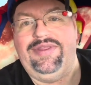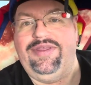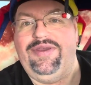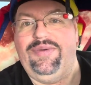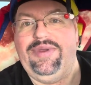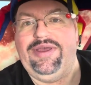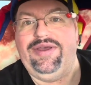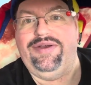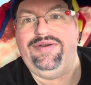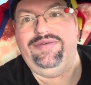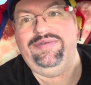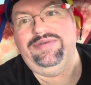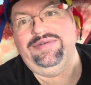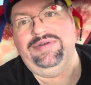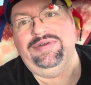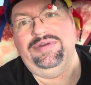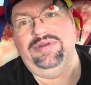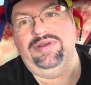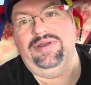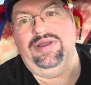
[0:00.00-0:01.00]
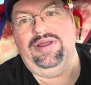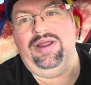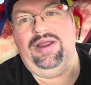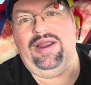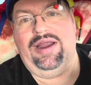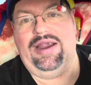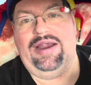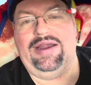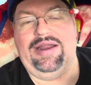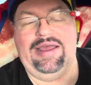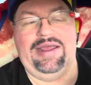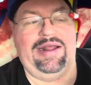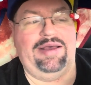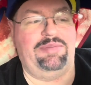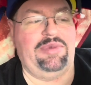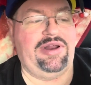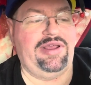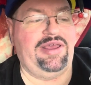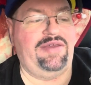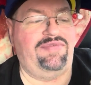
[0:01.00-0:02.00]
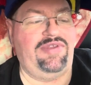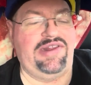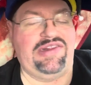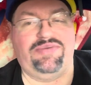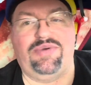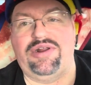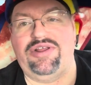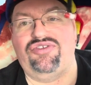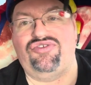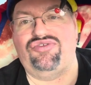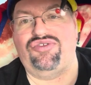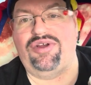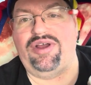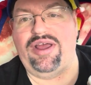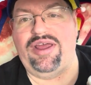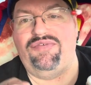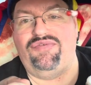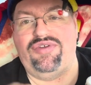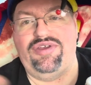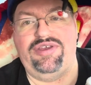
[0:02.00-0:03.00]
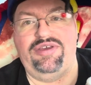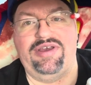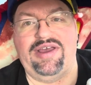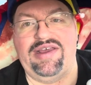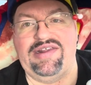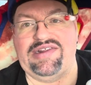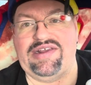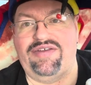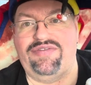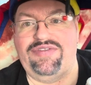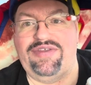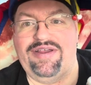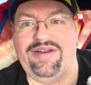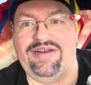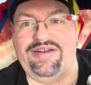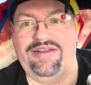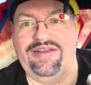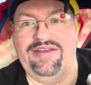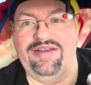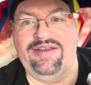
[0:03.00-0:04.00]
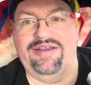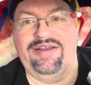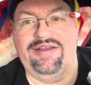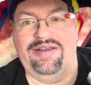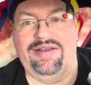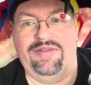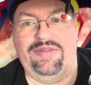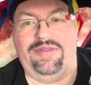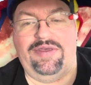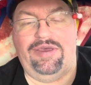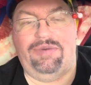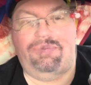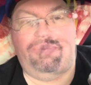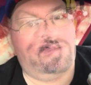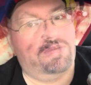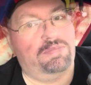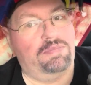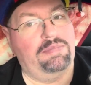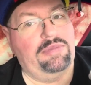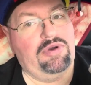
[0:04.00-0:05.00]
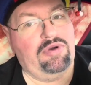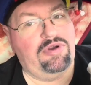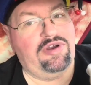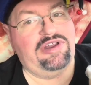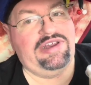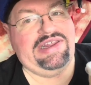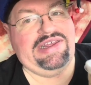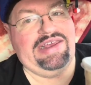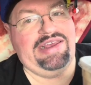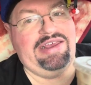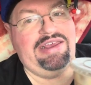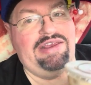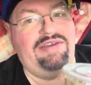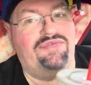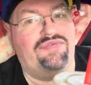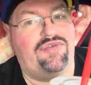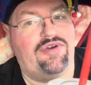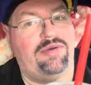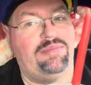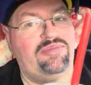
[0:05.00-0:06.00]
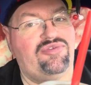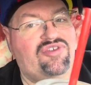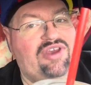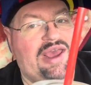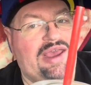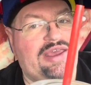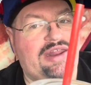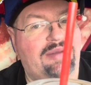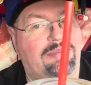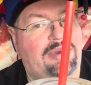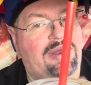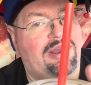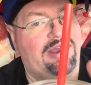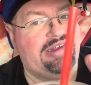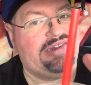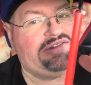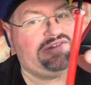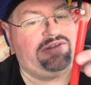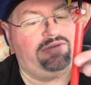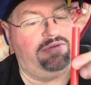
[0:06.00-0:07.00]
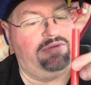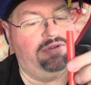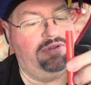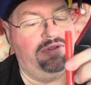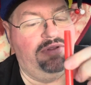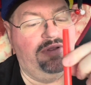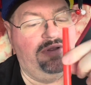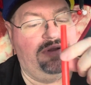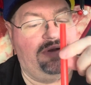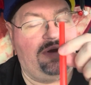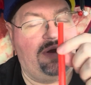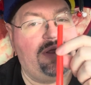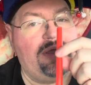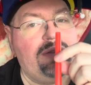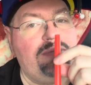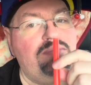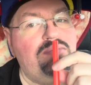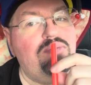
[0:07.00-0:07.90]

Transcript: there we go. All right, I'm going to give this one a try for you guys out there. The Boba. milk tea from Jack in the Box. All right.